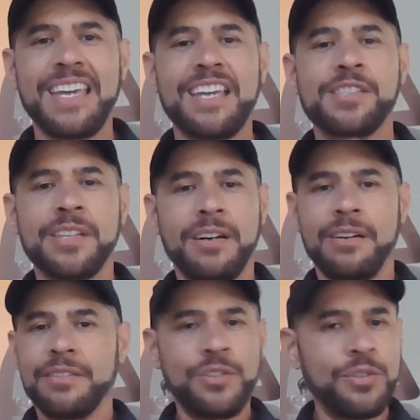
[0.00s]

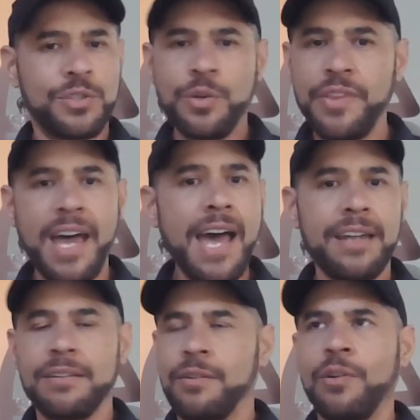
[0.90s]
So you do
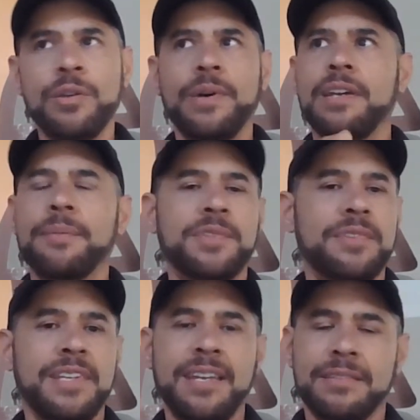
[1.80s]
that all the way up to
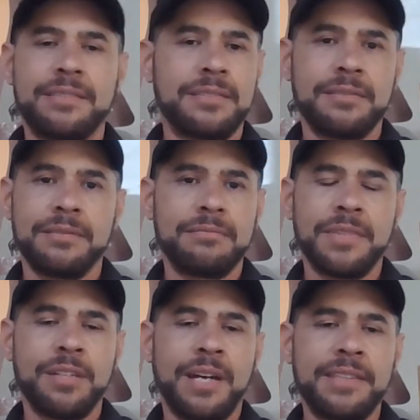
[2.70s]

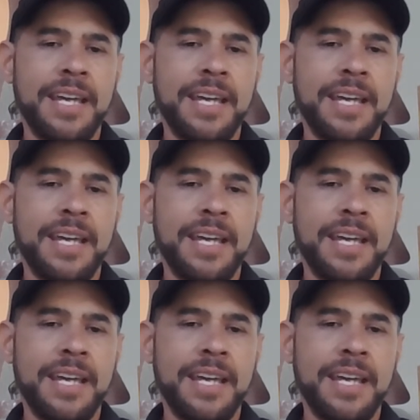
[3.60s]
a